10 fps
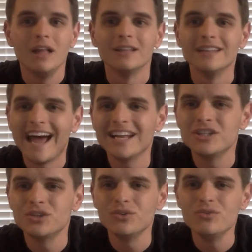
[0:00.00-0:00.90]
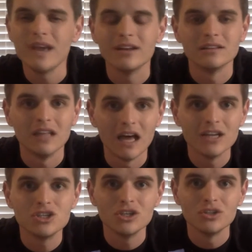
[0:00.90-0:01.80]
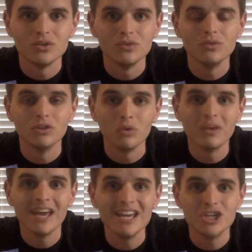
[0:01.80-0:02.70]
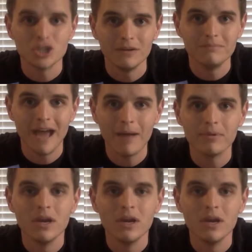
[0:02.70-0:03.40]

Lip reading: latitude and longitude location map.